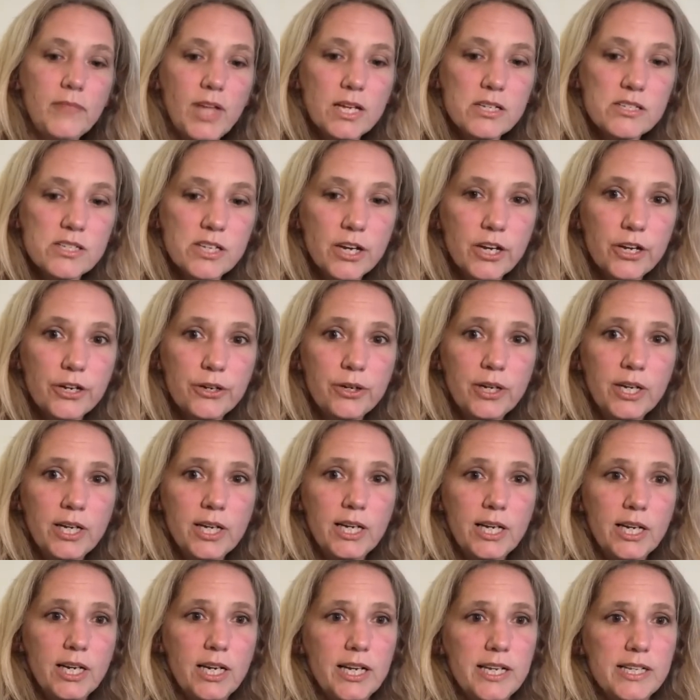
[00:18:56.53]
So
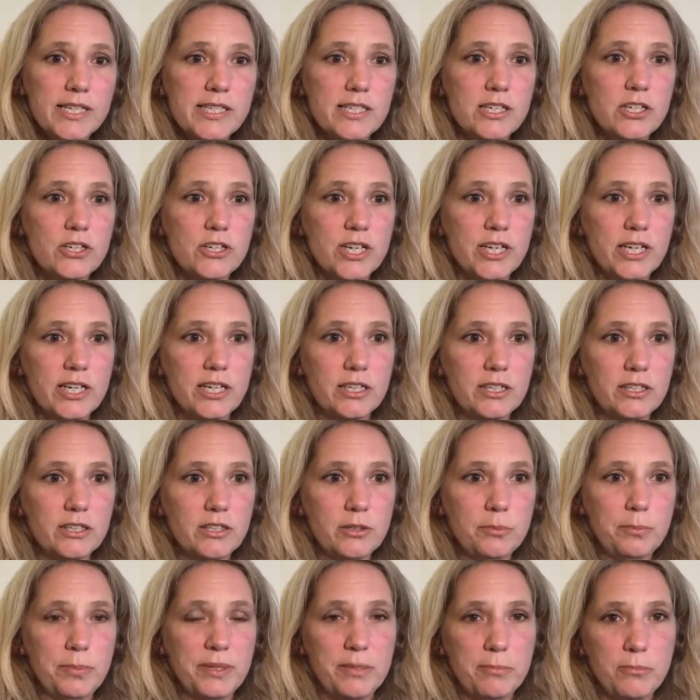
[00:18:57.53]
let's look in a
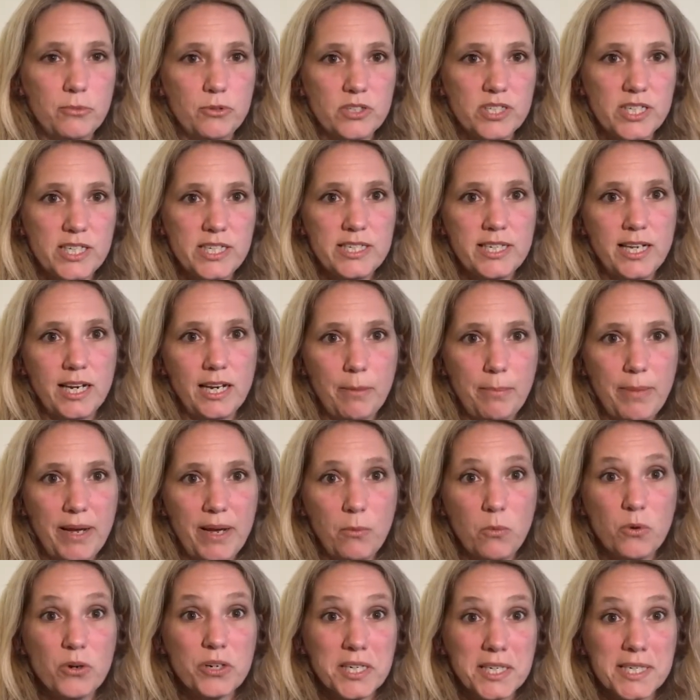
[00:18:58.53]
little bit more detail
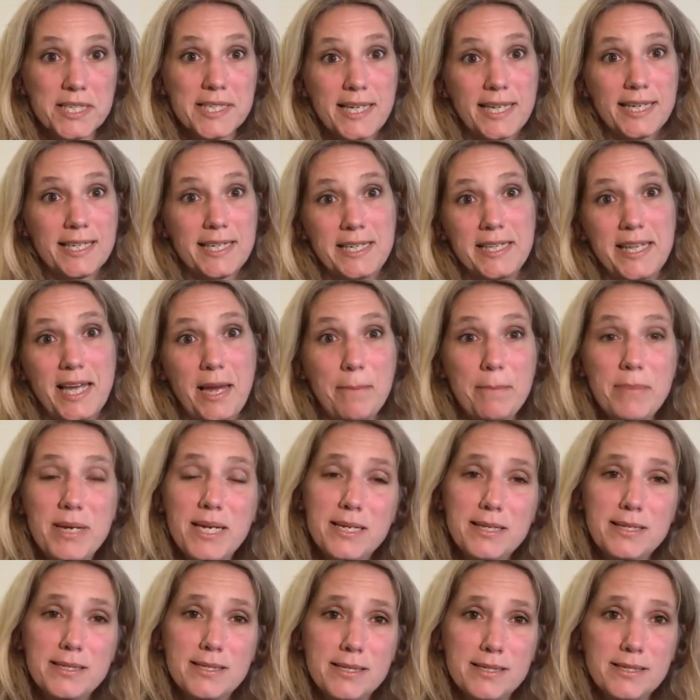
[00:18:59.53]
about what exactly that
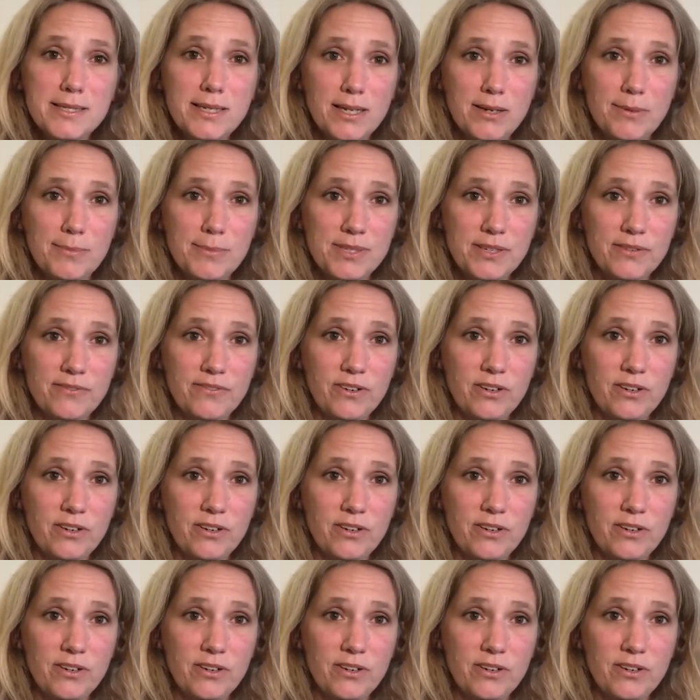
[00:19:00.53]
means in terms of